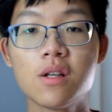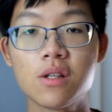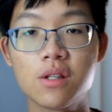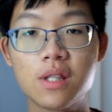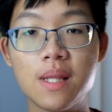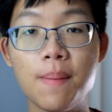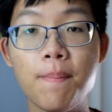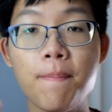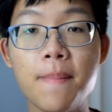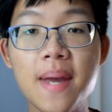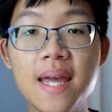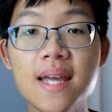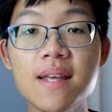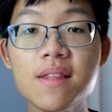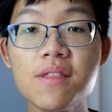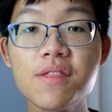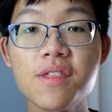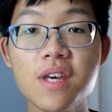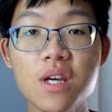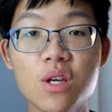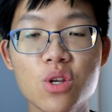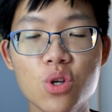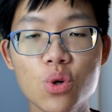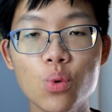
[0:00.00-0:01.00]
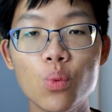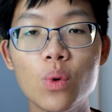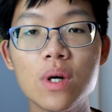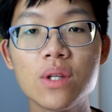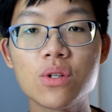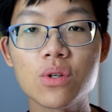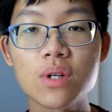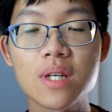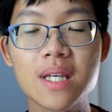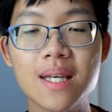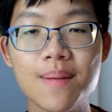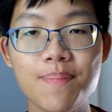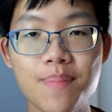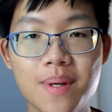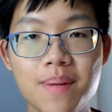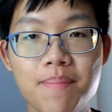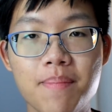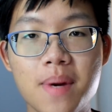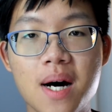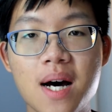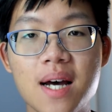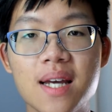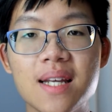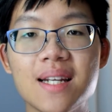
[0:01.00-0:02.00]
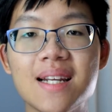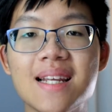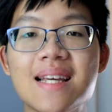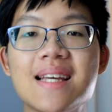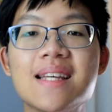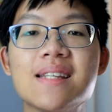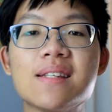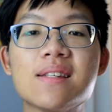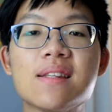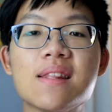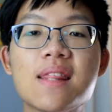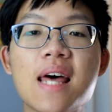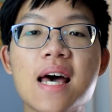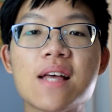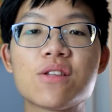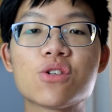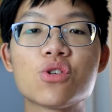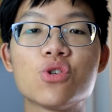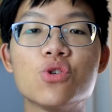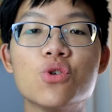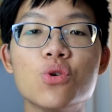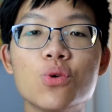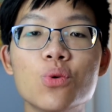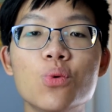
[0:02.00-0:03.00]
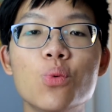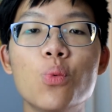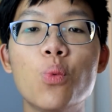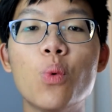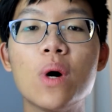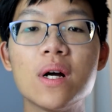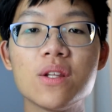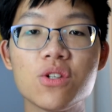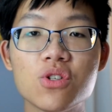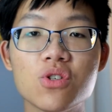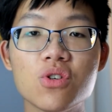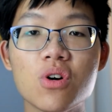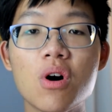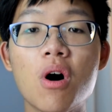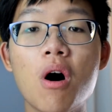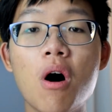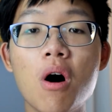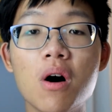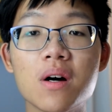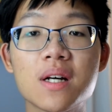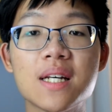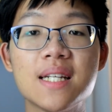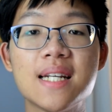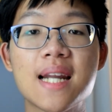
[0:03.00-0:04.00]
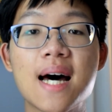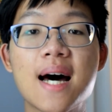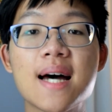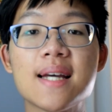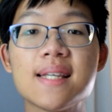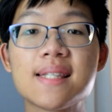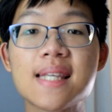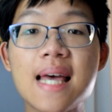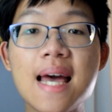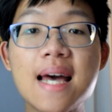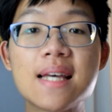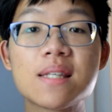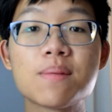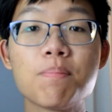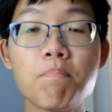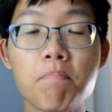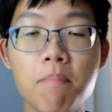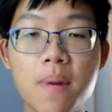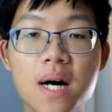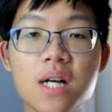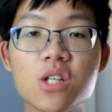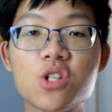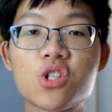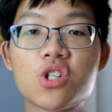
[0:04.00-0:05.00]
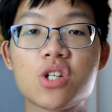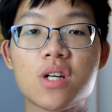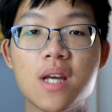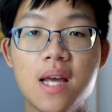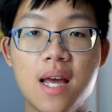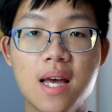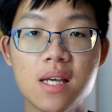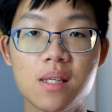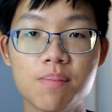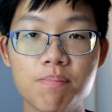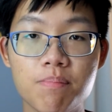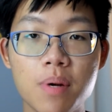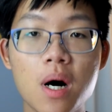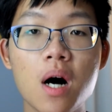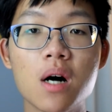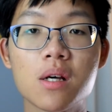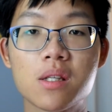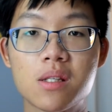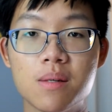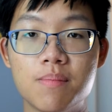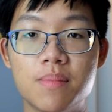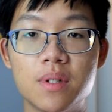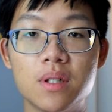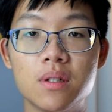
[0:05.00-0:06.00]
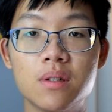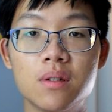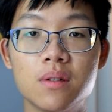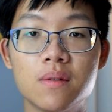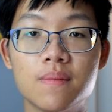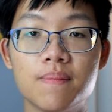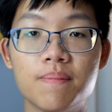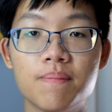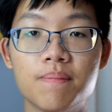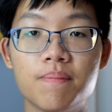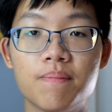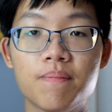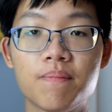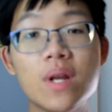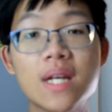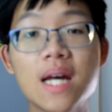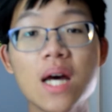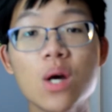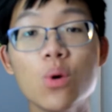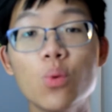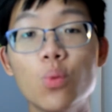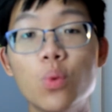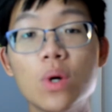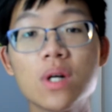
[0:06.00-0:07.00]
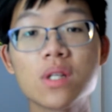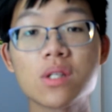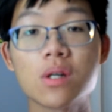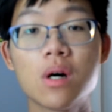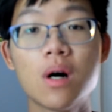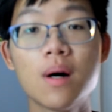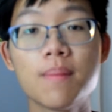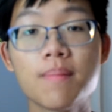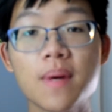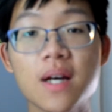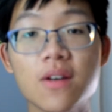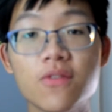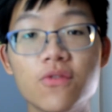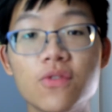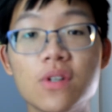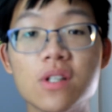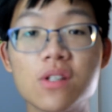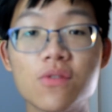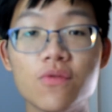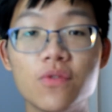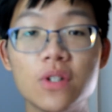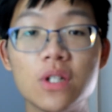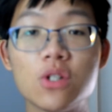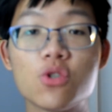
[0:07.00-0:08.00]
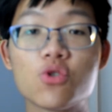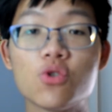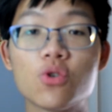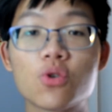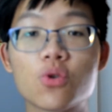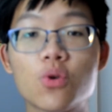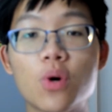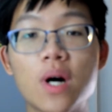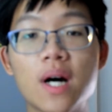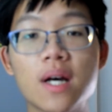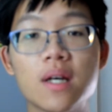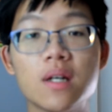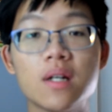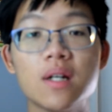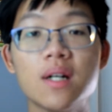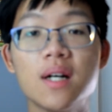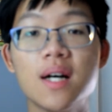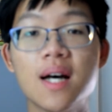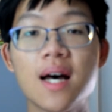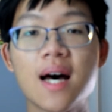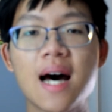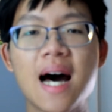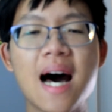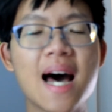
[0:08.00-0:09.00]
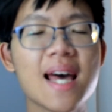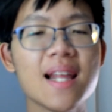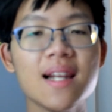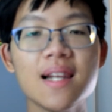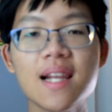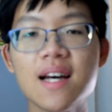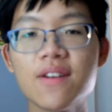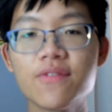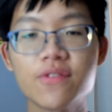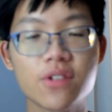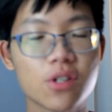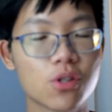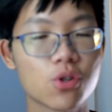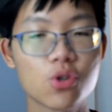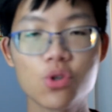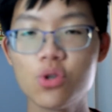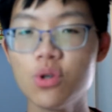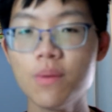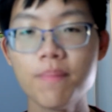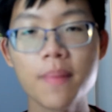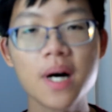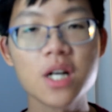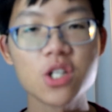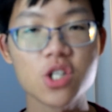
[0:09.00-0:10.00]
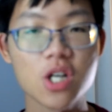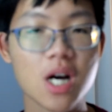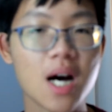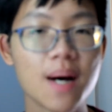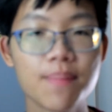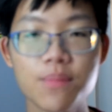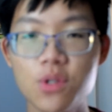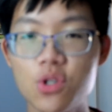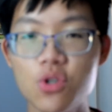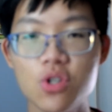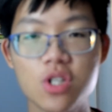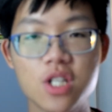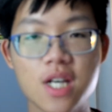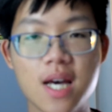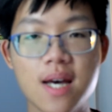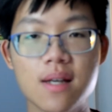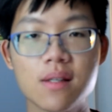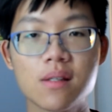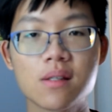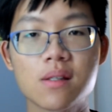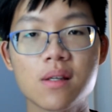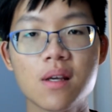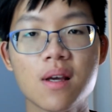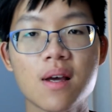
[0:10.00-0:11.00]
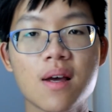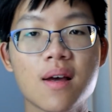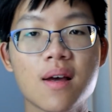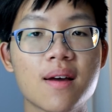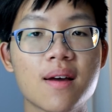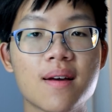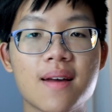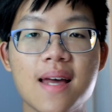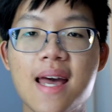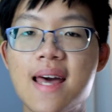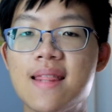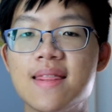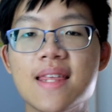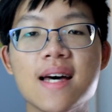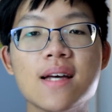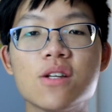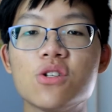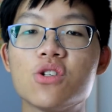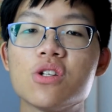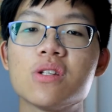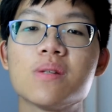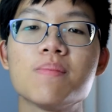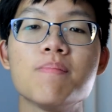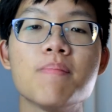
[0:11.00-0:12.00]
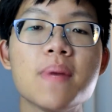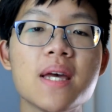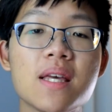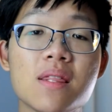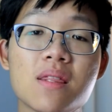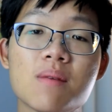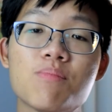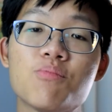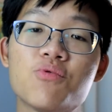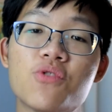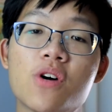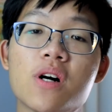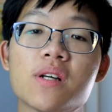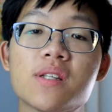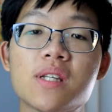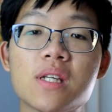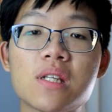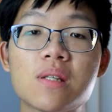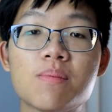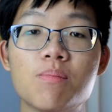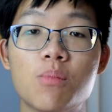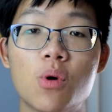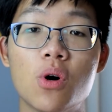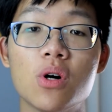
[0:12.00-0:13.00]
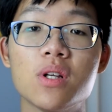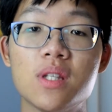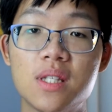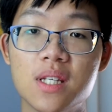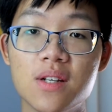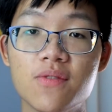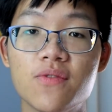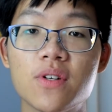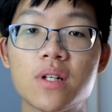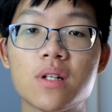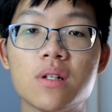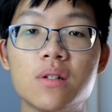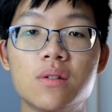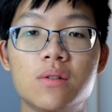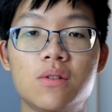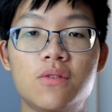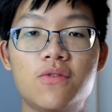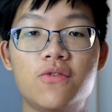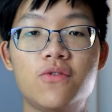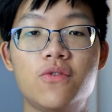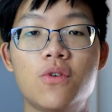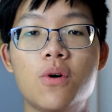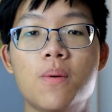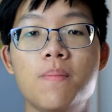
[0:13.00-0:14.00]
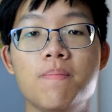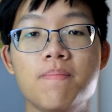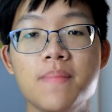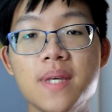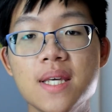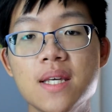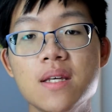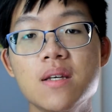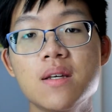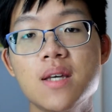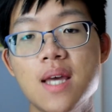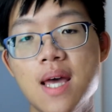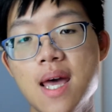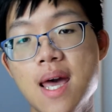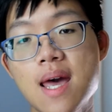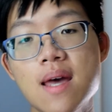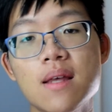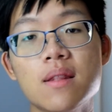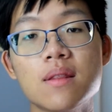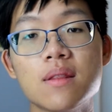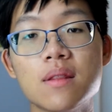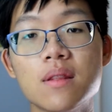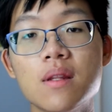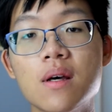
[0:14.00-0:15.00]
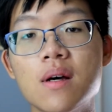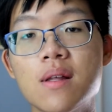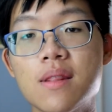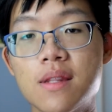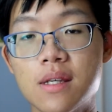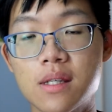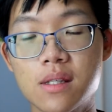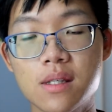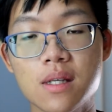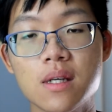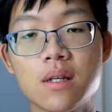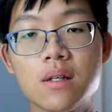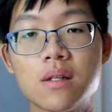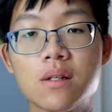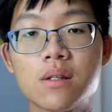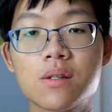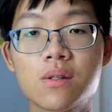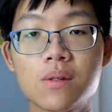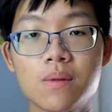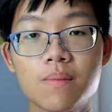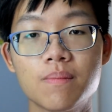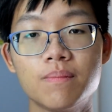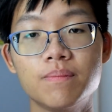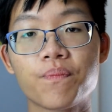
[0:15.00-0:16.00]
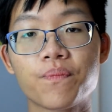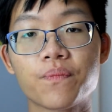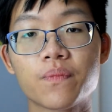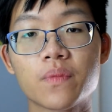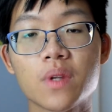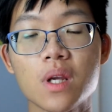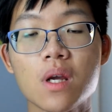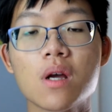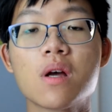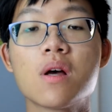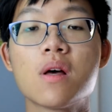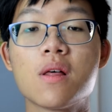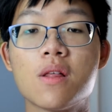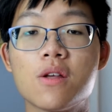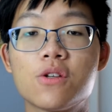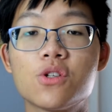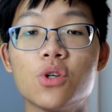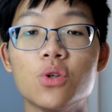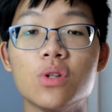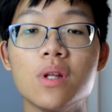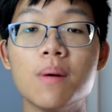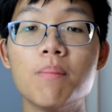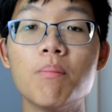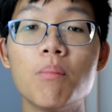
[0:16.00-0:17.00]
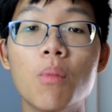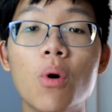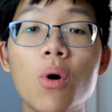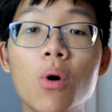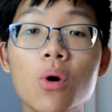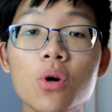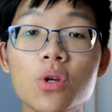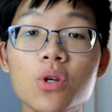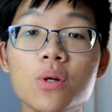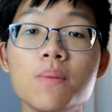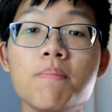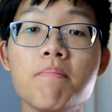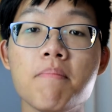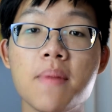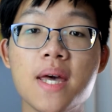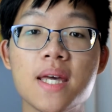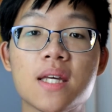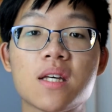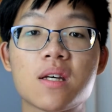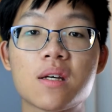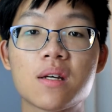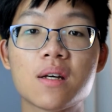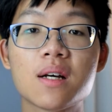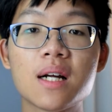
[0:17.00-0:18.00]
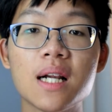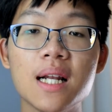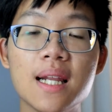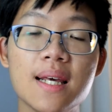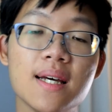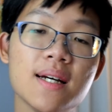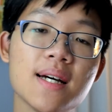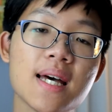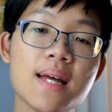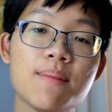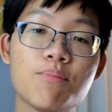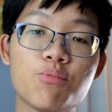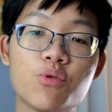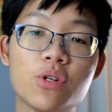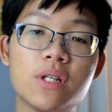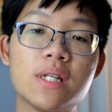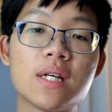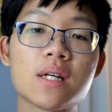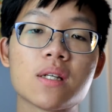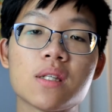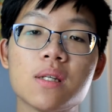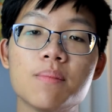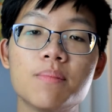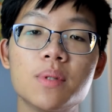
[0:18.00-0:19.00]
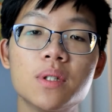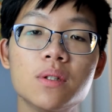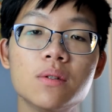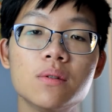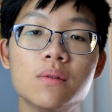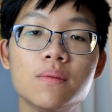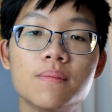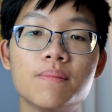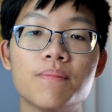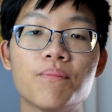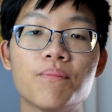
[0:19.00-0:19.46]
The main thing you want to keep in mind is that you want to organize as much as possible. When I worked on my first virtual choir, I left too much up to chance, and that just made the process more difficult for me and the singers. So the more you make clear and predictable,